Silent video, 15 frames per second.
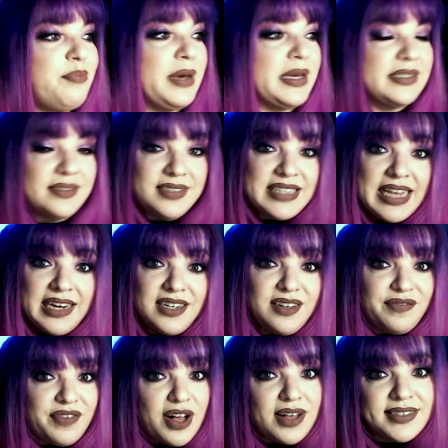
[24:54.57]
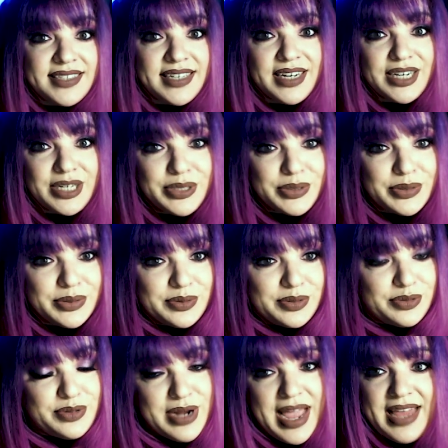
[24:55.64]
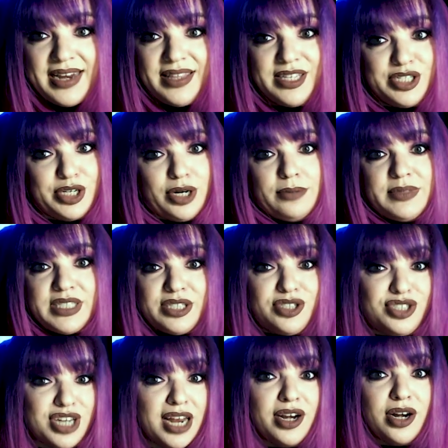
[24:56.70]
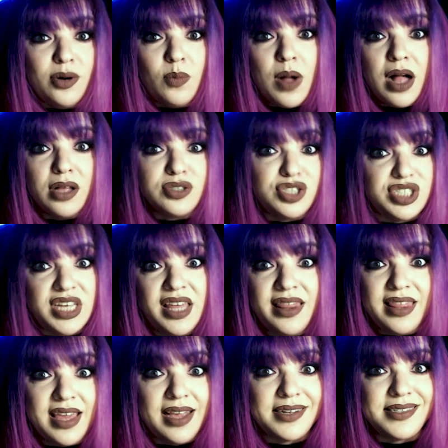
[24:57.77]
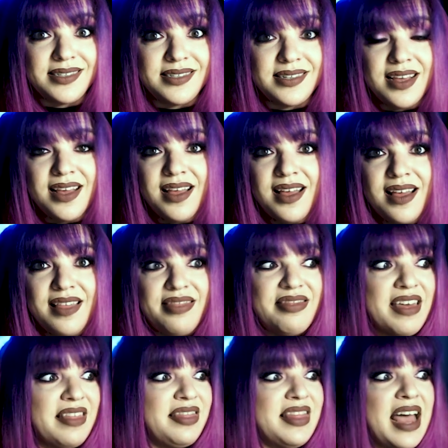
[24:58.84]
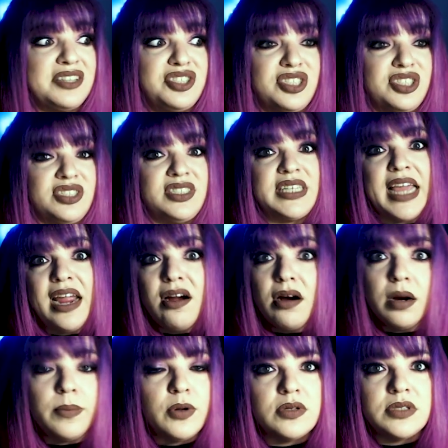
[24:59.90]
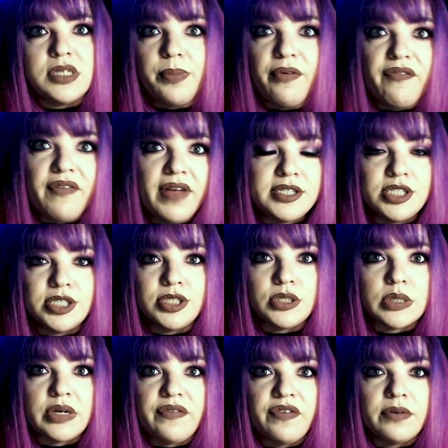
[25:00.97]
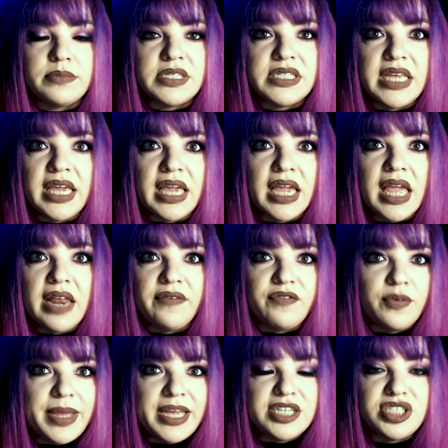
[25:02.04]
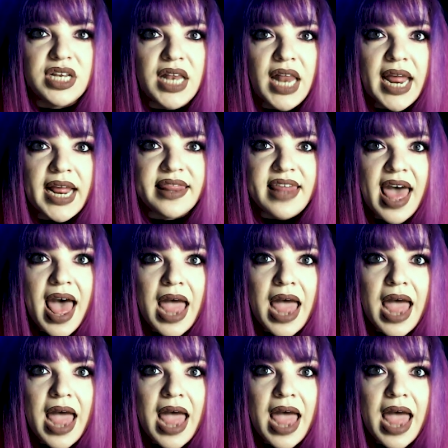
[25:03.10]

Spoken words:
But Dana DeVos here, who created the term cisgender, well, she thinks that's just terrible to prevent children from seeing information like